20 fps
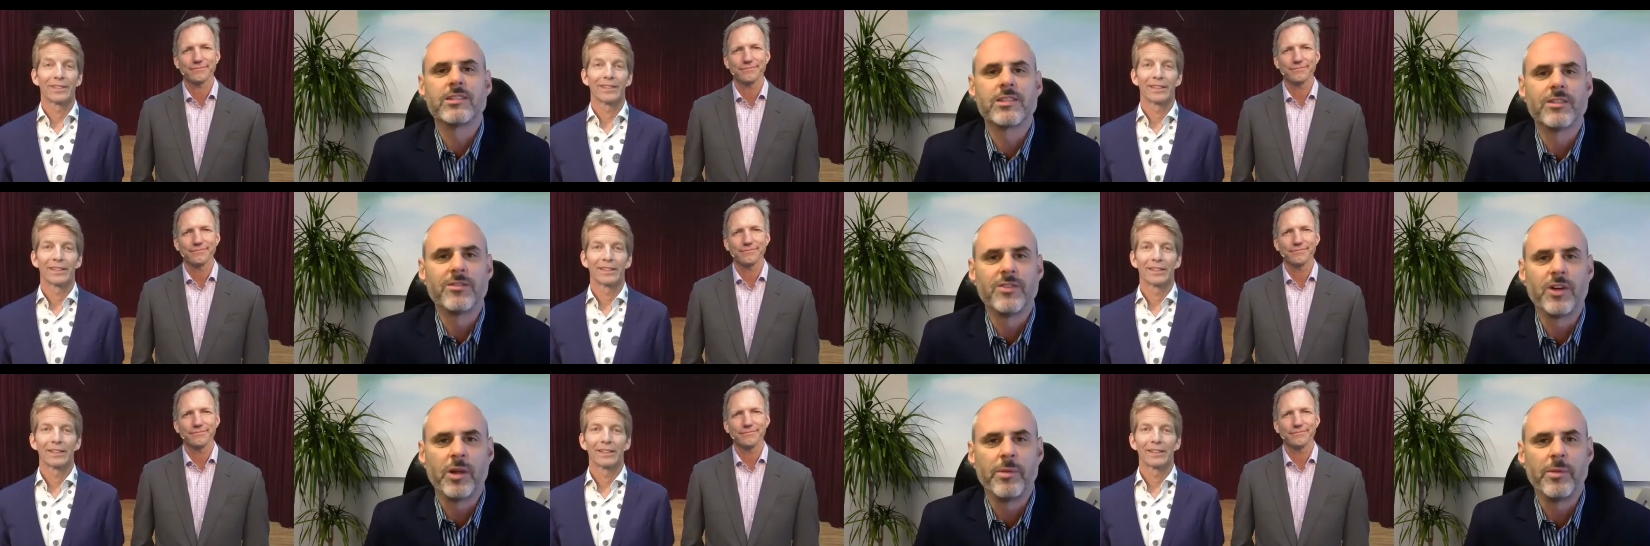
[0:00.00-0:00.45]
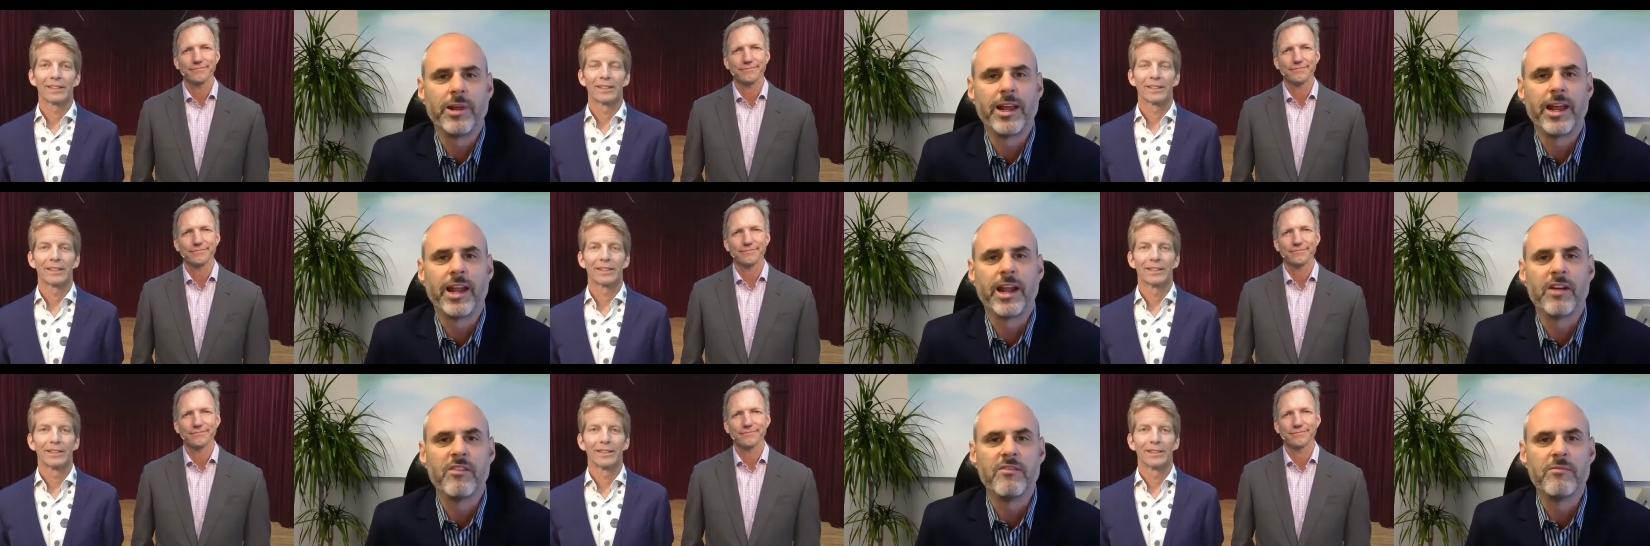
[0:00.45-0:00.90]
Speaker 1: the very
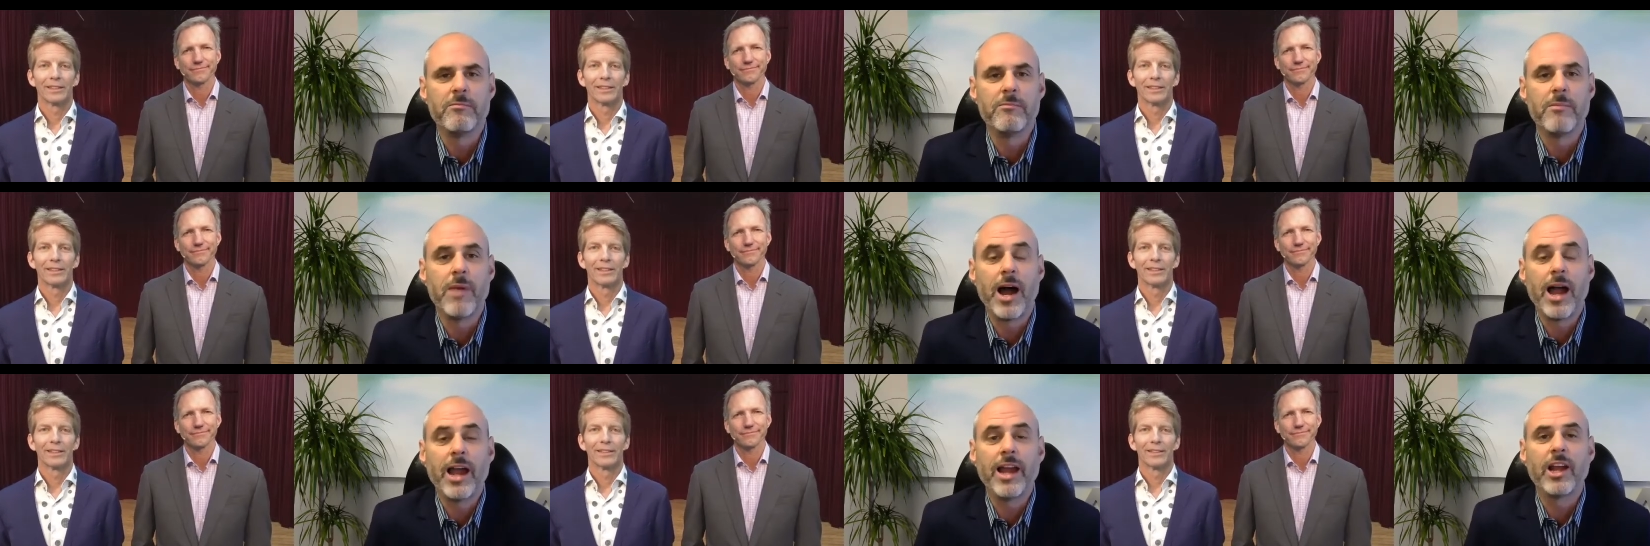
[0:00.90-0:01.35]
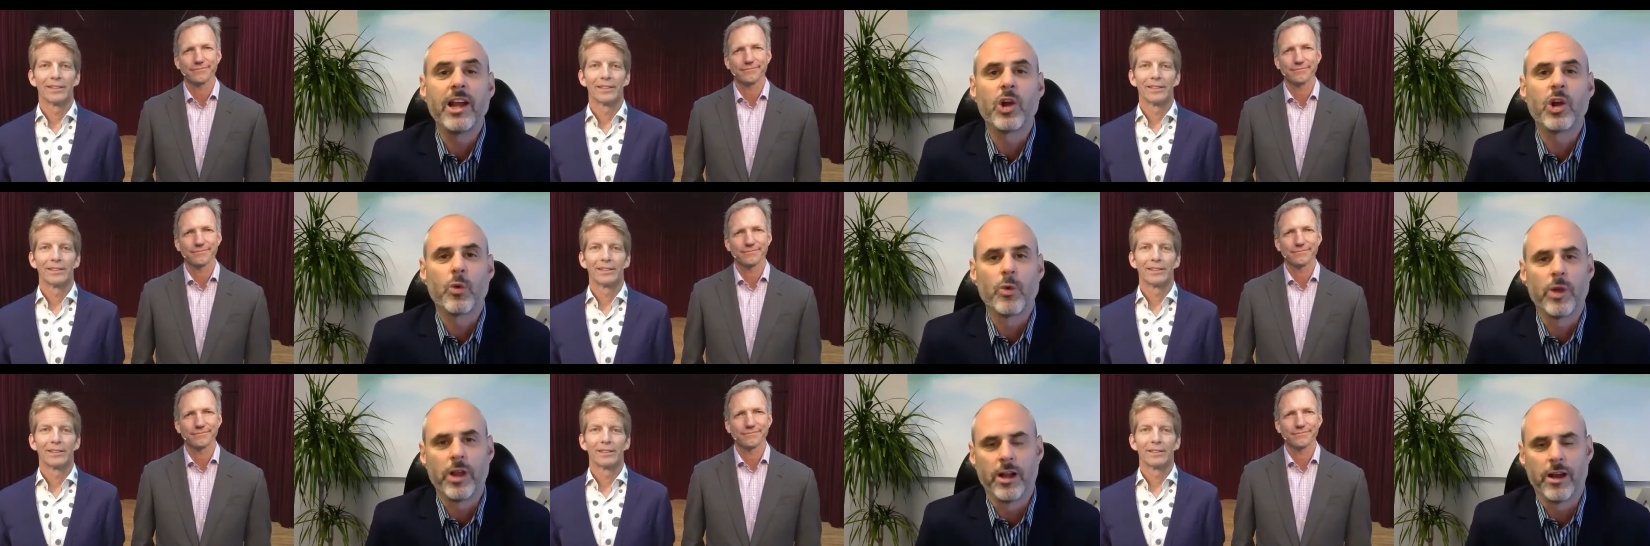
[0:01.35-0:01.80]
beginning of my
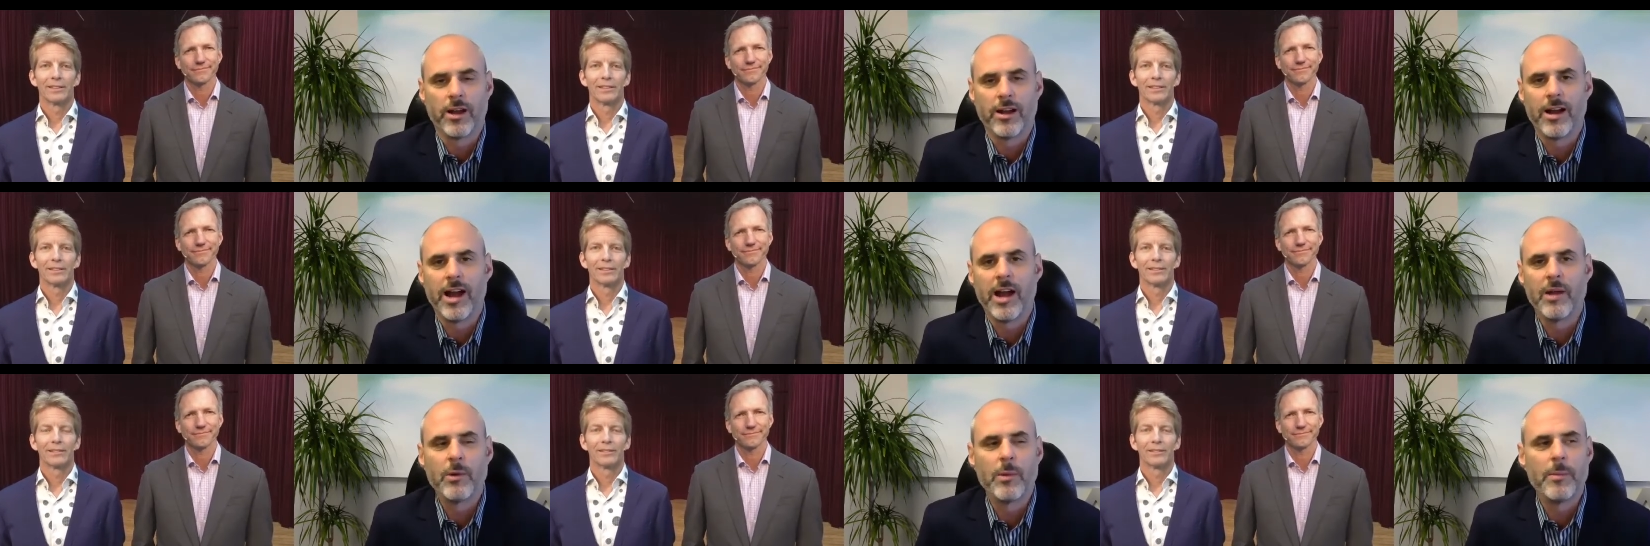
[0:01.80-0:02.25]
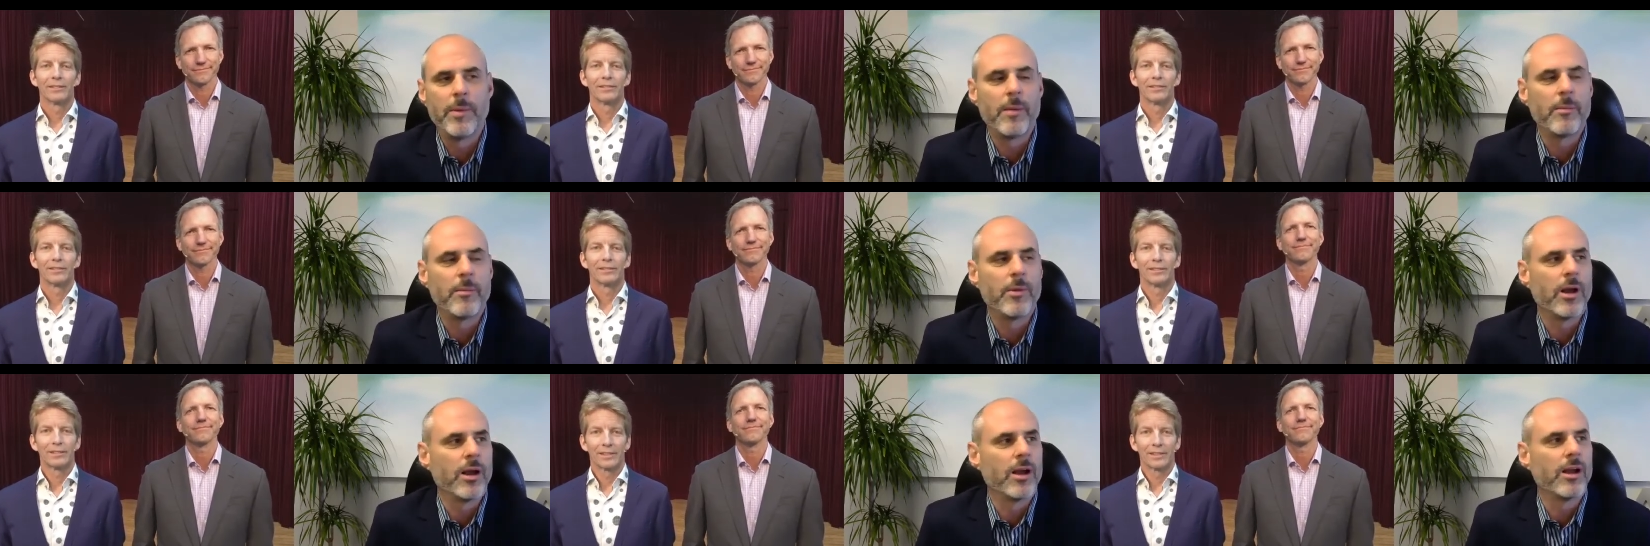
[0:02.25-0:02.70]
career. I
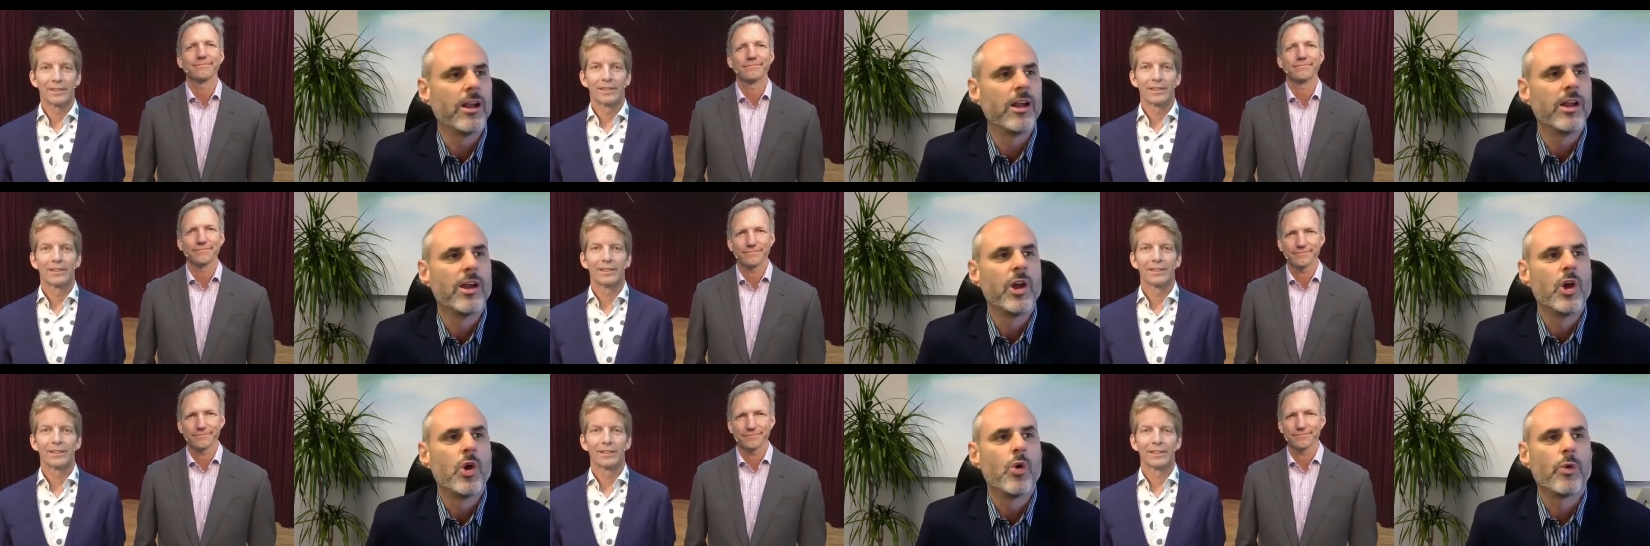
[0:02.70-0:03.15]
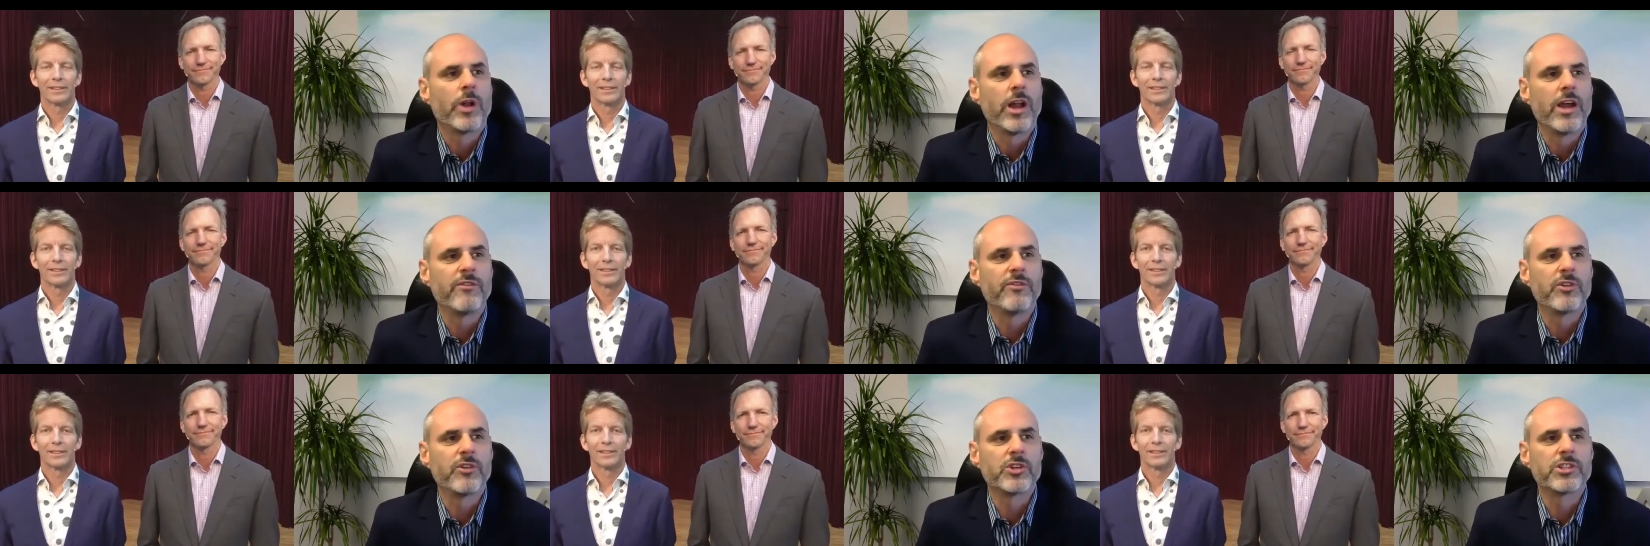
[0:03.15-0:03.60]
remember when I first